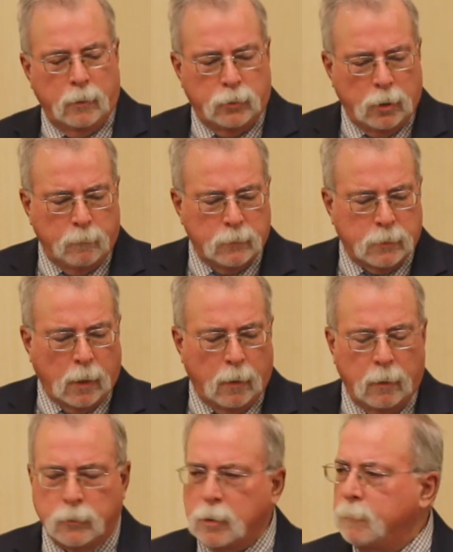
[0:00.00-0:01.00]

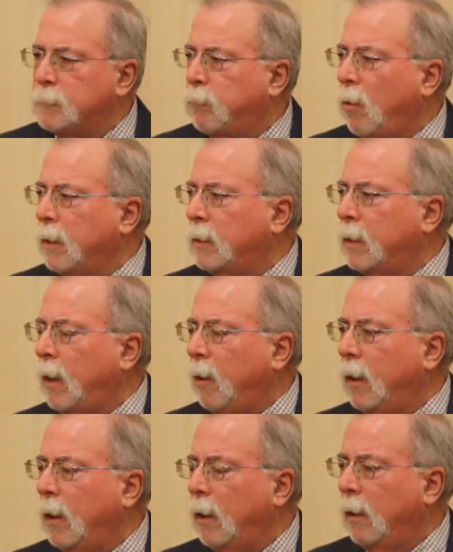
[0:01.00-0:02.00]
Jim's brought
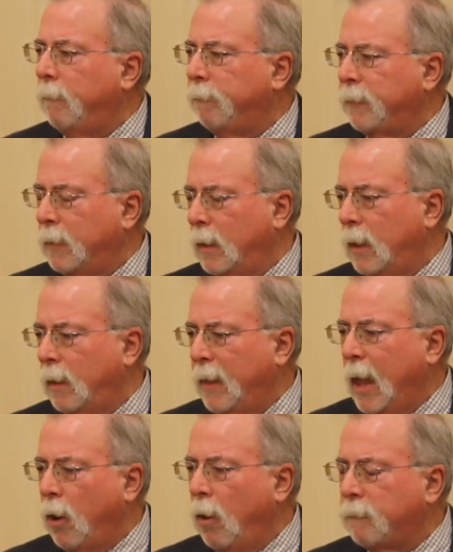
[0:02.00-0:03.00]

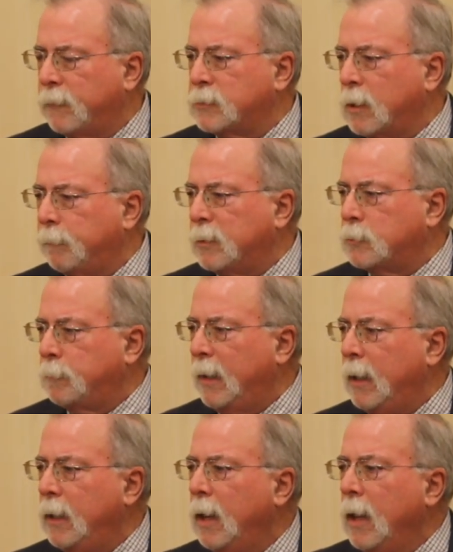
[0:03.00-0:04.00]
that office up to
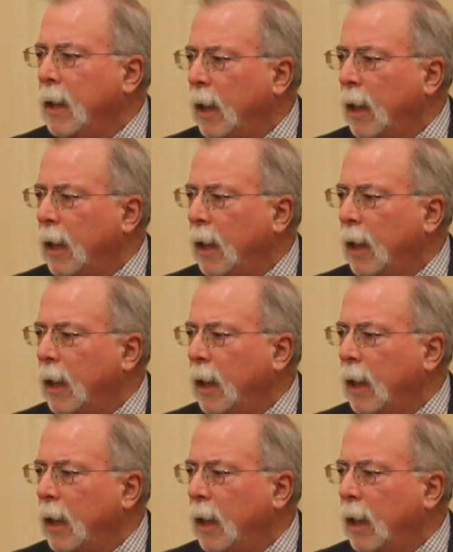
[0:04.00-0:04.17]
speed,